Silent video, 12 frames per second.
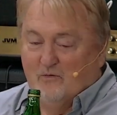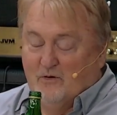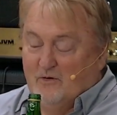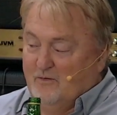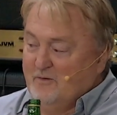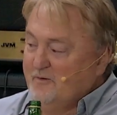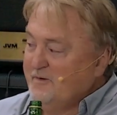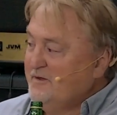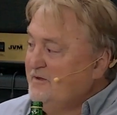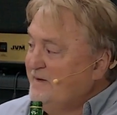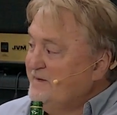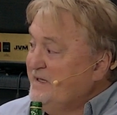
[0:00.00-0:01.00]
Well, what are we
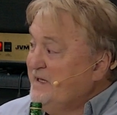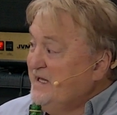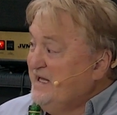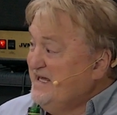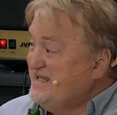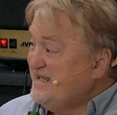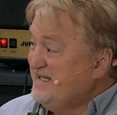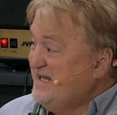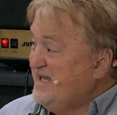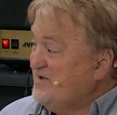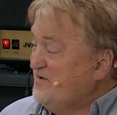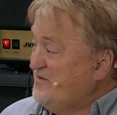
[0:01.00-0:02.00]
going to do? He
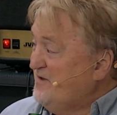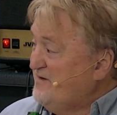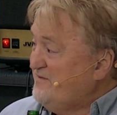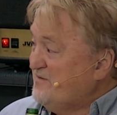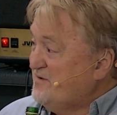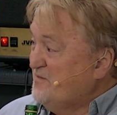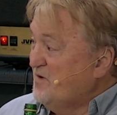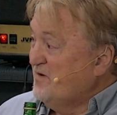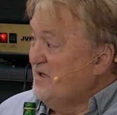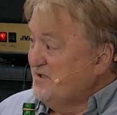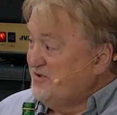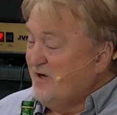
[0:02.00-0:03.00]
said, take no thought for
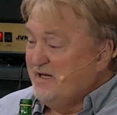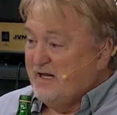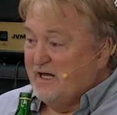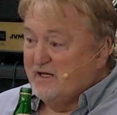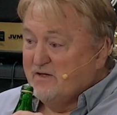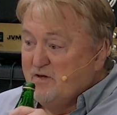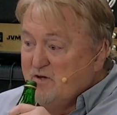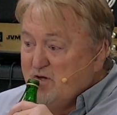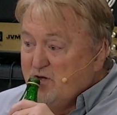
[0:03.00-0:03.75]
tomorrow. Try that.